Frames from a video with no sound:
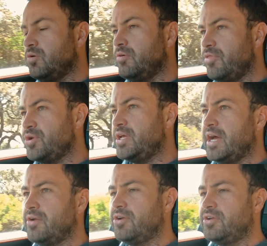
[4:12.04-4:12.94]
all
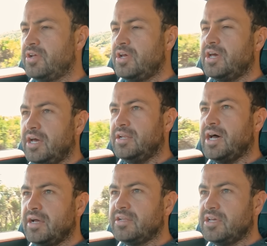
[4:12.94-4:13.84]

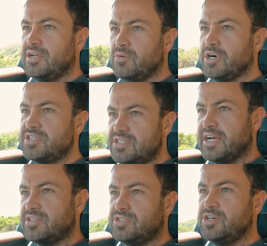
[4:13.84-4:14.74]
309 kilowatts.
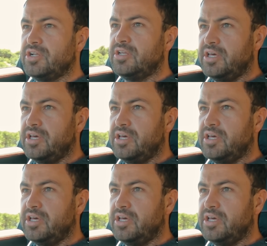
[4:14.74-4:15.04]
That's third